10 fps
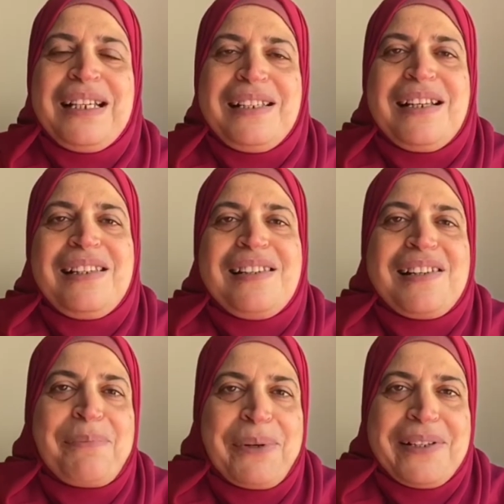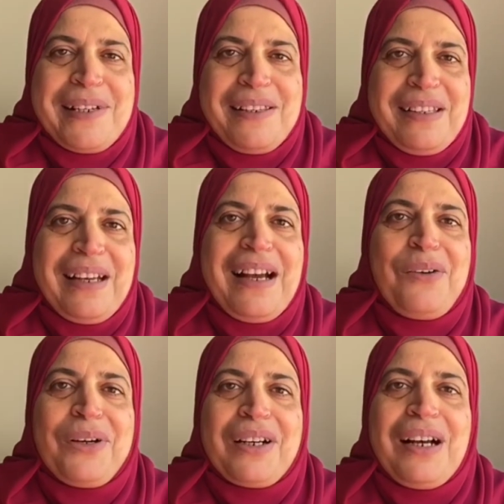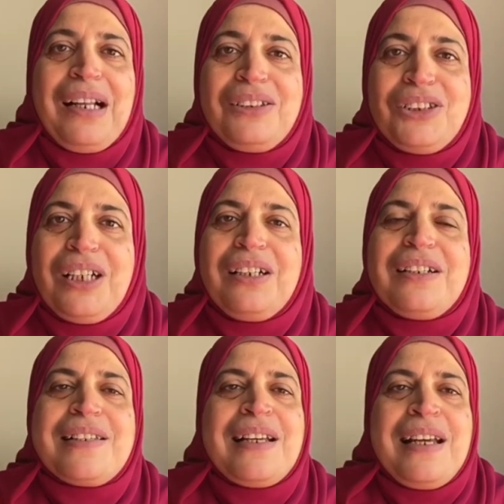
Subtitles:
that is representing our cultures.